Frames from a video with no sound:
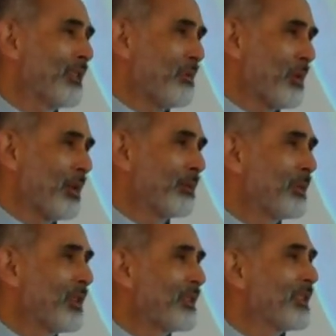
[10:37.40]
the
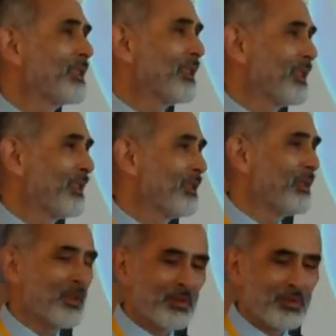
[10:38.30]
world with these internet
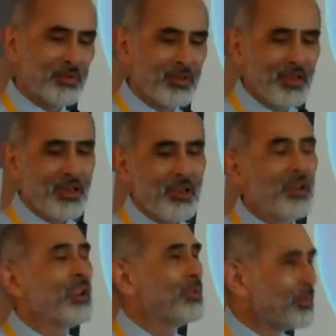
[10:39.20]
interventions
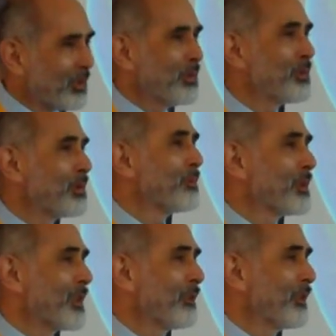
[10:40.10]
to reduce
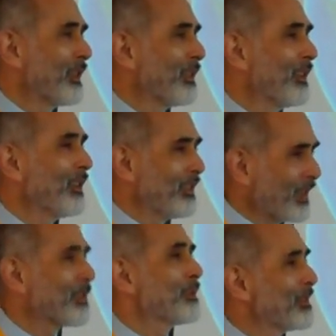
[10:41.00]
human suffering. I think
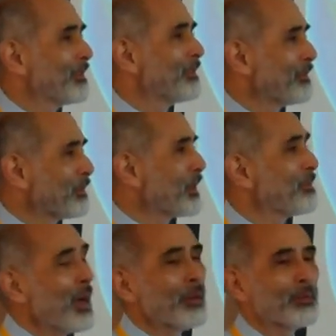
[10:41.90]
that's what
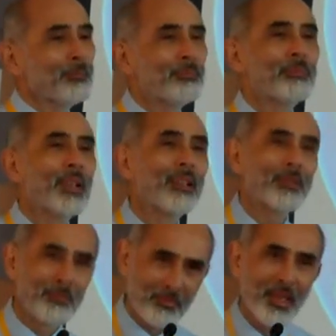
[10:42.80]
we're about.
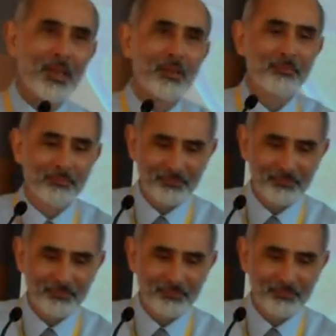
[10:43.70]
So thank you.